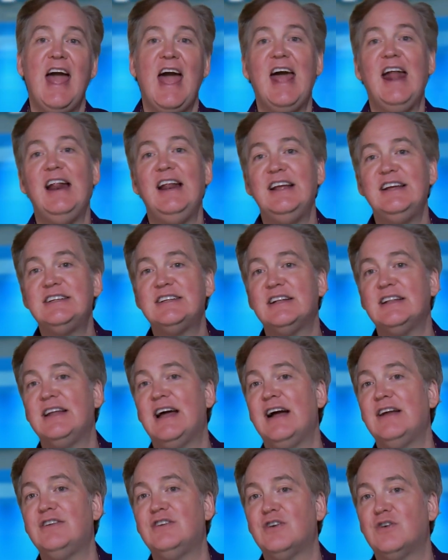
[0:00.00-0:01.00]
and it is
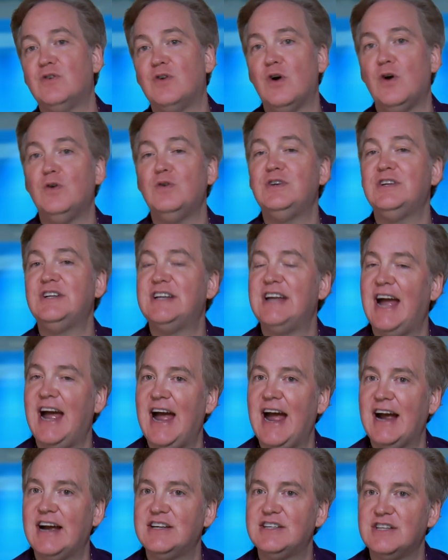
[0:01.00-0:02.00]
allowed to grow
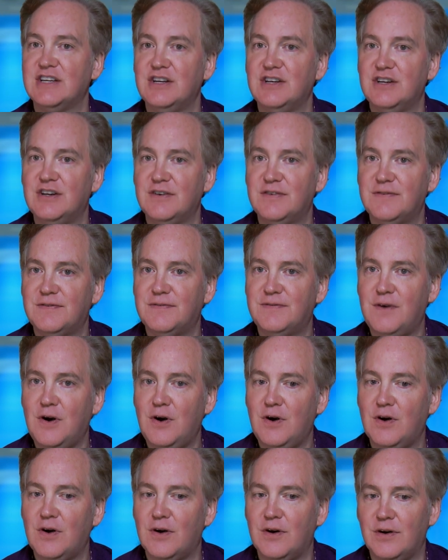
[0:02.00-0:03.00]
tax
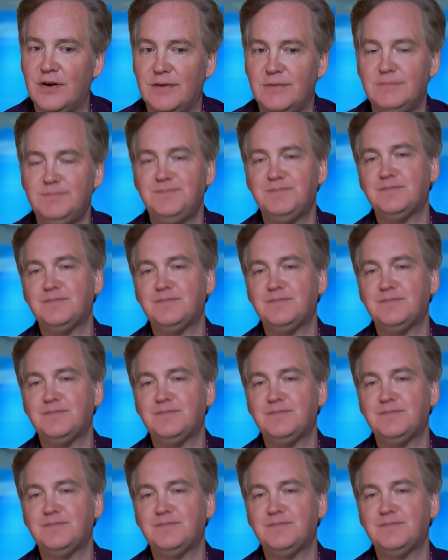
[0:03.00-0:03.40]
deferred.